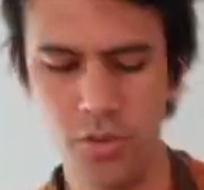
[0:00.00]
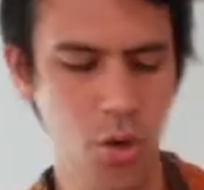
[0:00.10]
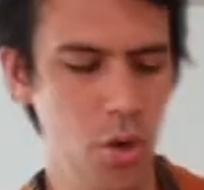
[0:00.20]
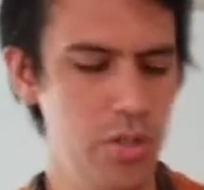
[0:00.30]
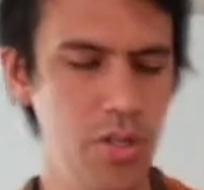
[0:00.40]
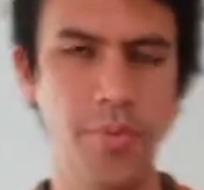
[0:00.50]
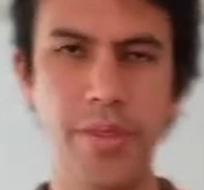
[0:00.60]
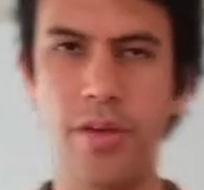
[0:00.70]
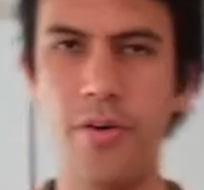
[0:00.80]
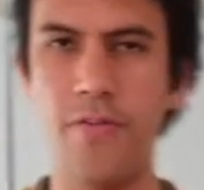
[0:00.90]
on top of the
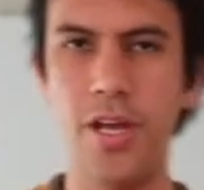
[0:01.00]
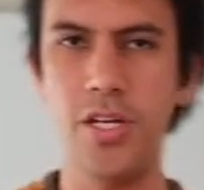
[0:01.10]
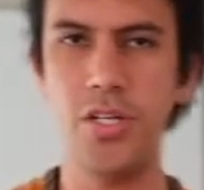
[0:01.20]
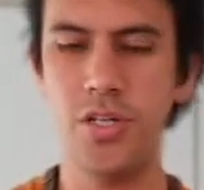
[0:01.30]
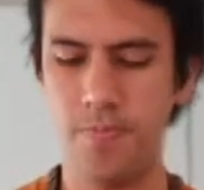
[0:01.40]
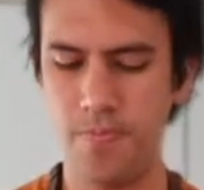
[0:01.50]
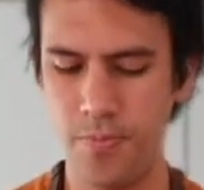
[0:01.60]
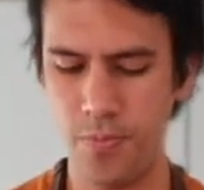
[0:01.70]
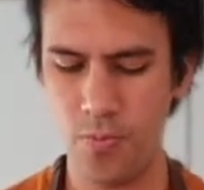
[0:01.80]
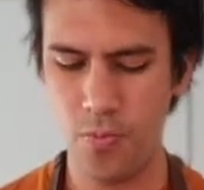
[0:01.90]
creme fraiche,
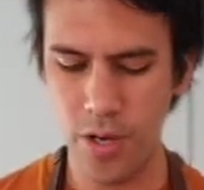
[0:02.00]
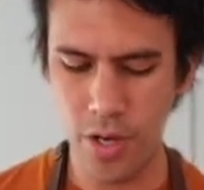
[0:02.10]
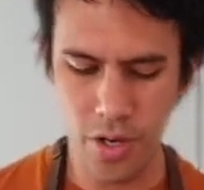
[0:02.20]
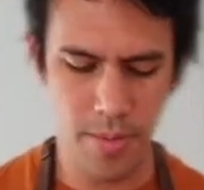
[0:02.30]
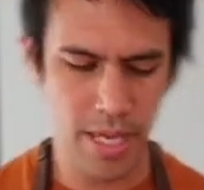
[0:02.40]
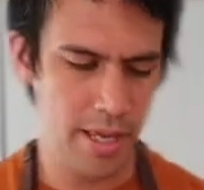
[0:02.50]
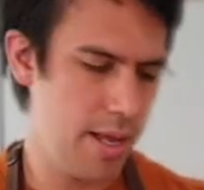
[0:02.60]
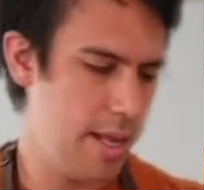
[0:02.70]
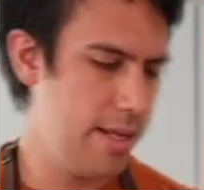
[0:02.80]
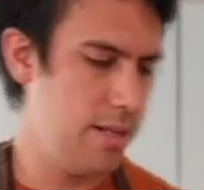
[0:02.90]
we're gonna make a
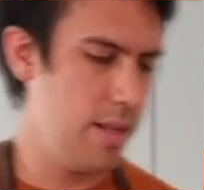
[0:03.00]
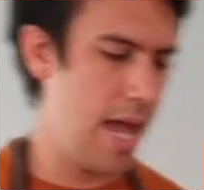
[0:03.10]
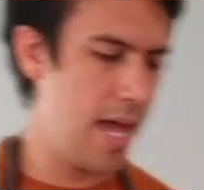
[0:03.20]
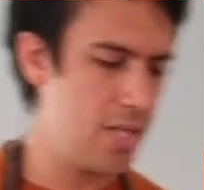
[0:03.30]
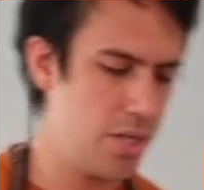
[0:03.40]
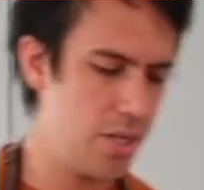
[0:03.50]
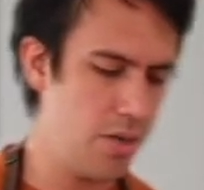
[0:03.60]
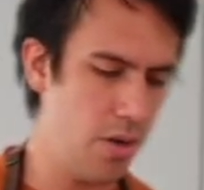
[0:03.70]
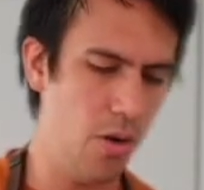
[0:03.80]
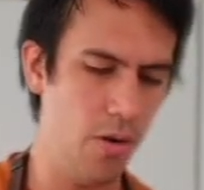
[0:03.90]
little ash
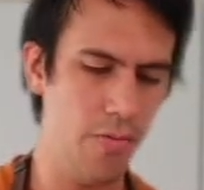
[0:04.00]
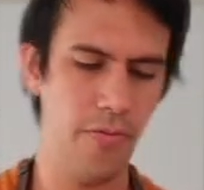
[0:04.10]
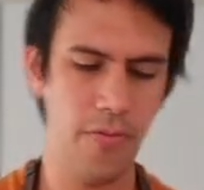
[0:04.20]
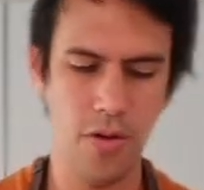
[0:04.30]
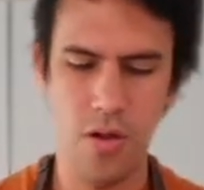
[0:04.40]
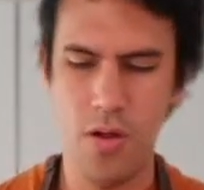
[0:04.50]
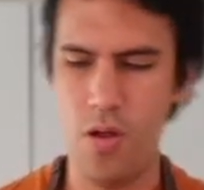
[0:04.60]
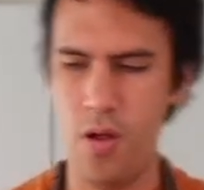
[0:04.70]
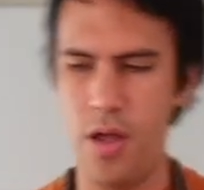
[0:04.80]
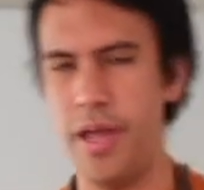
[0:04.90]
of
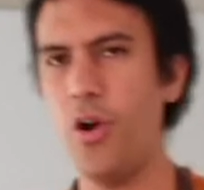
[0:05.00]
corn